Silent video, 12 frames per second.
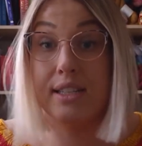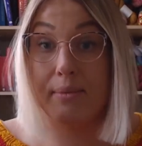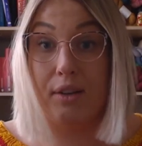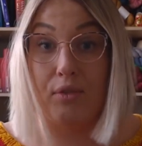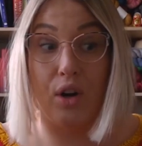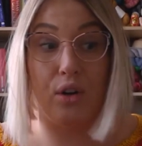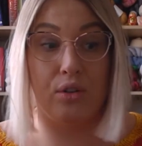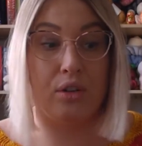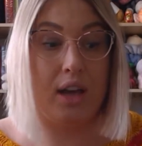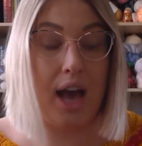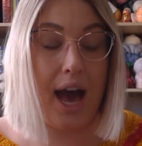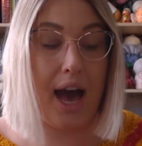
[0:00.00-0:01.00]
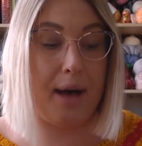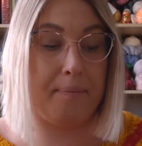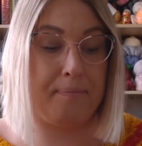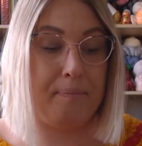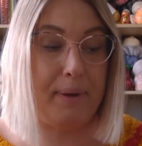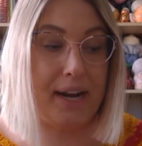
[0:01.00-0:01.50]
something wrong.
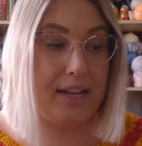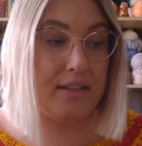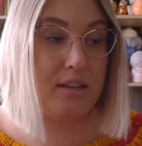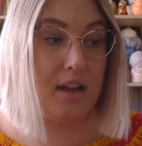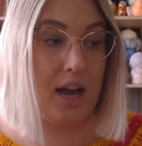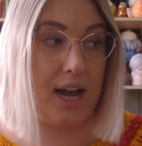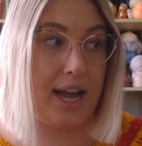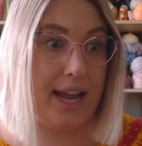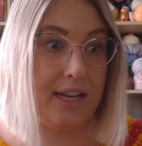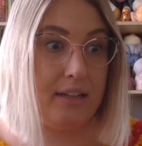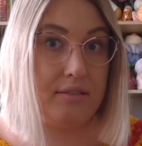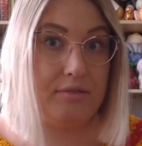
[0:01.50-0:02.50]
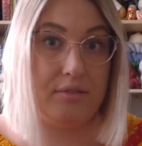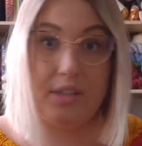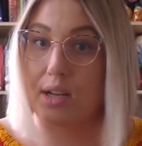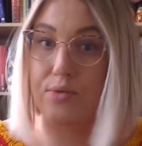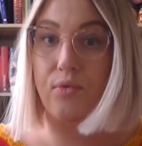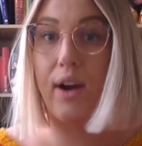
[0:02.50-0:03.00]
But I because I
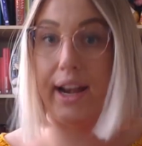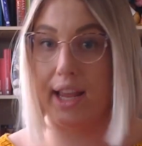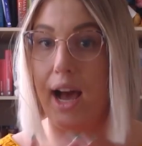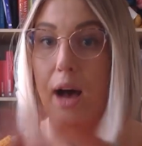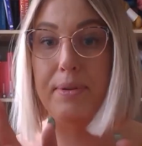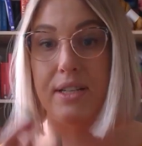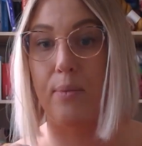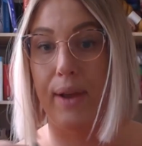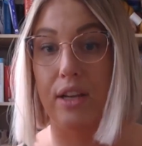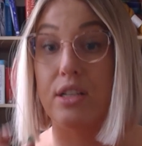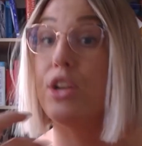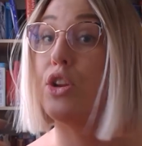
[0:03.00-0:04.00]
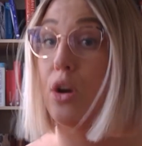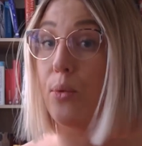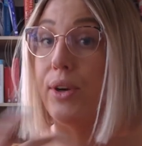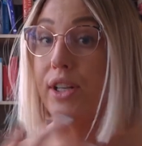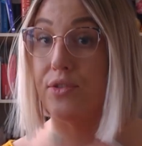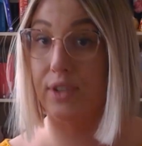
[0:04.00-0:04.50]
was writing it up as I went because I knew I
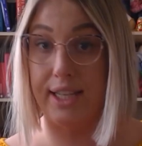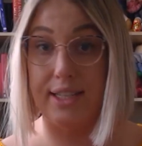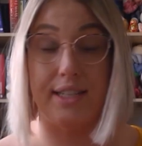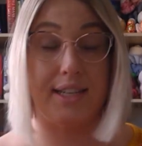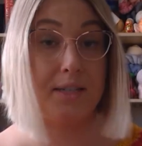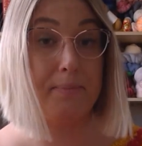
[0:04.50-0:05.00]
wanted to release this as a